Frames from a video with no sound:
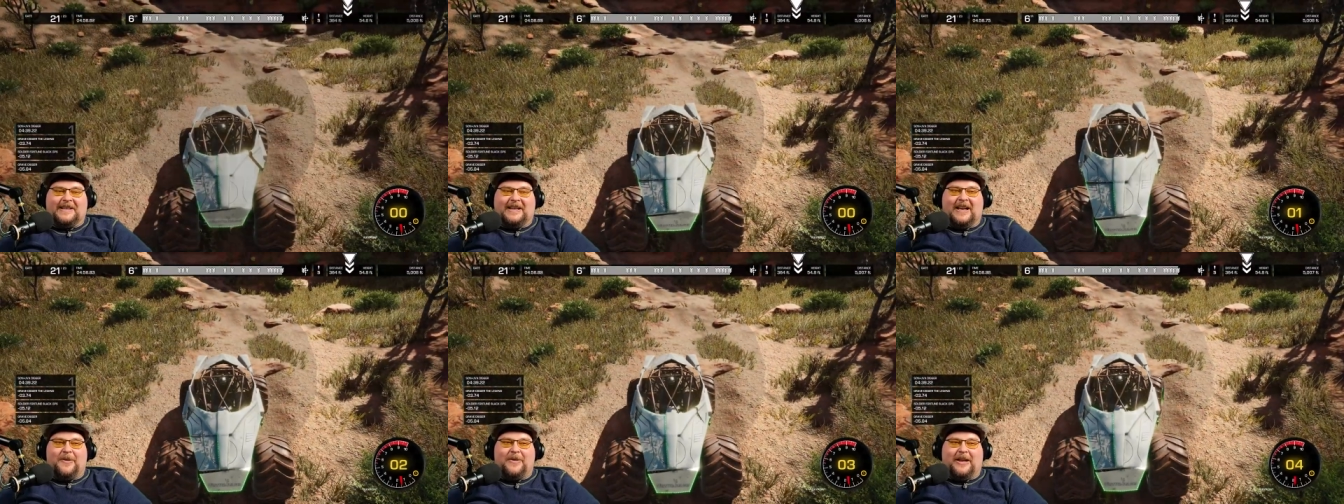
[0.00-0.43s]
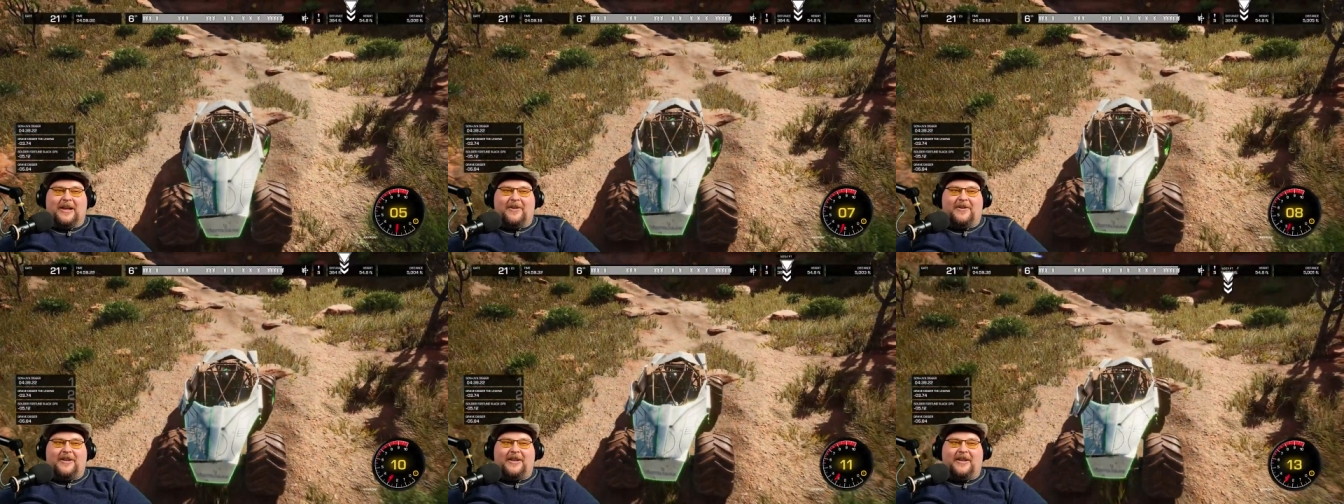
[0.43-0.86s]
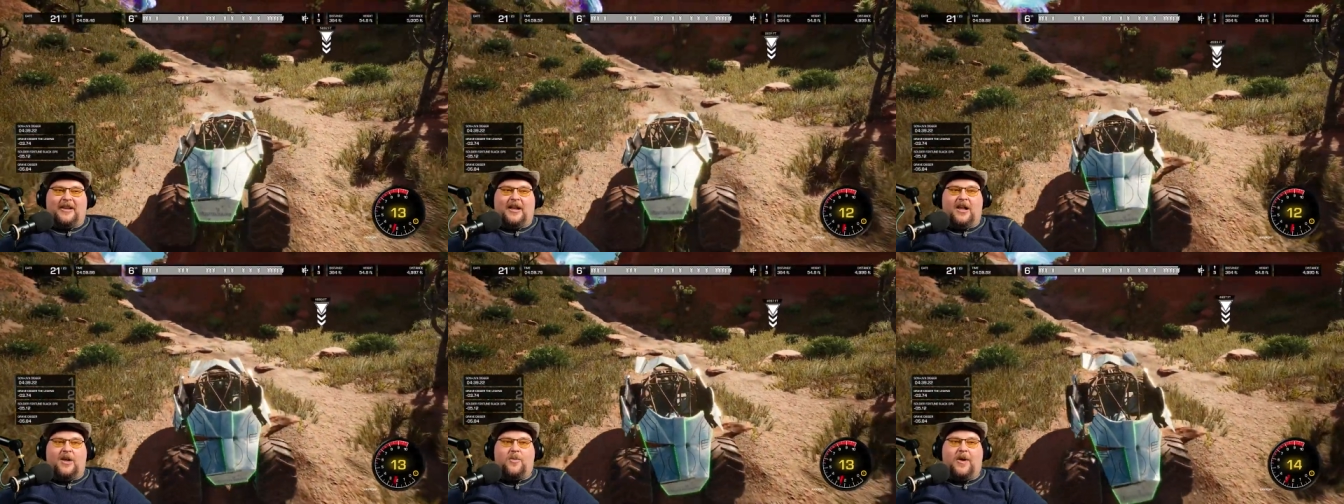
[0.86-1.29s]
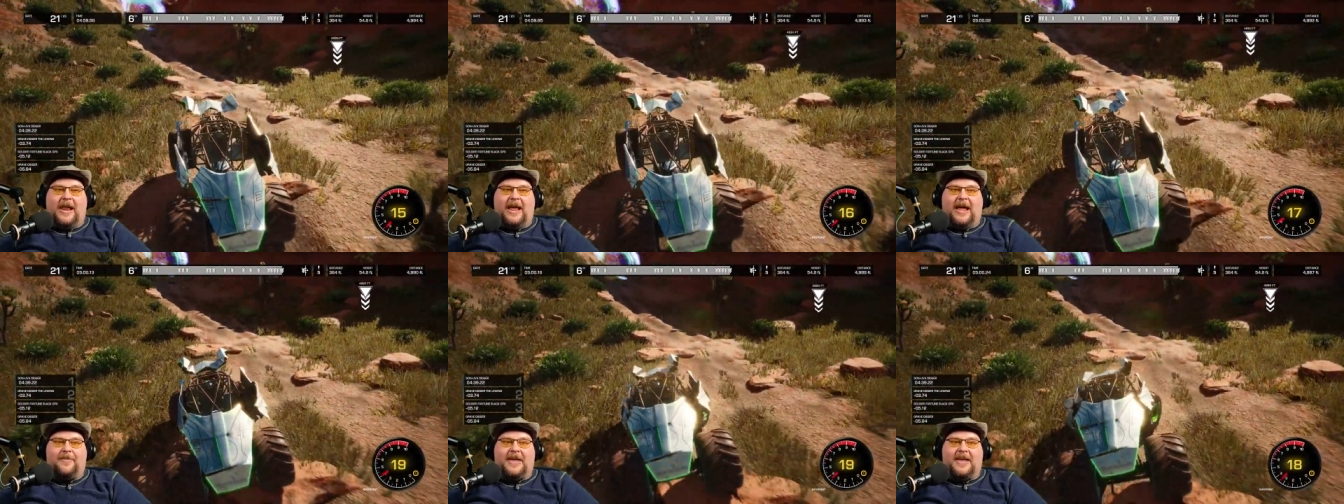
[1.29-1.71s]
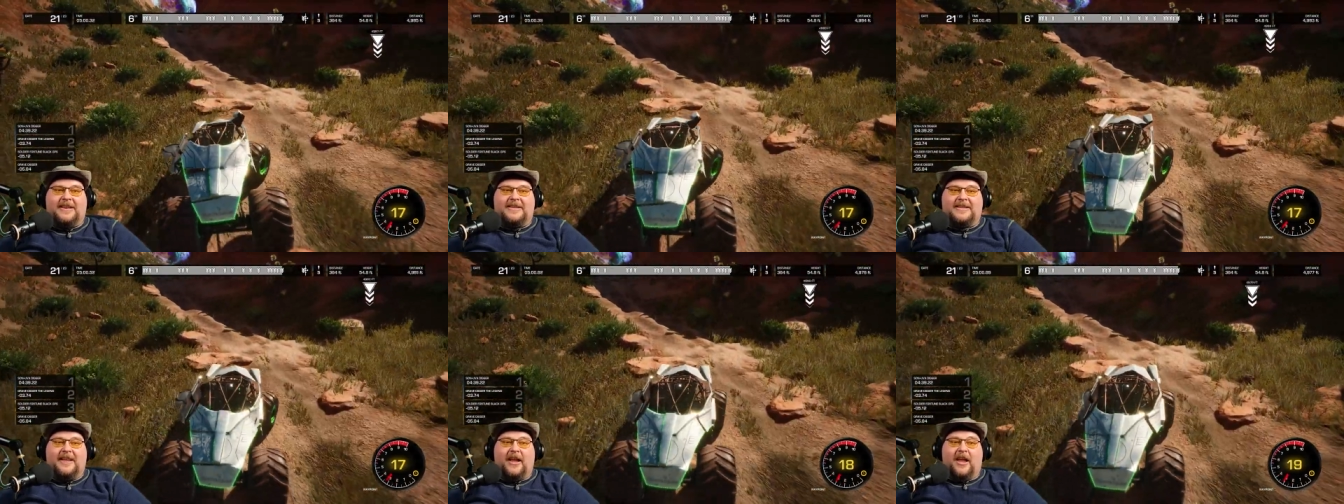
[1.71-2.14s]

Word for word: There we go. Oh, what happened?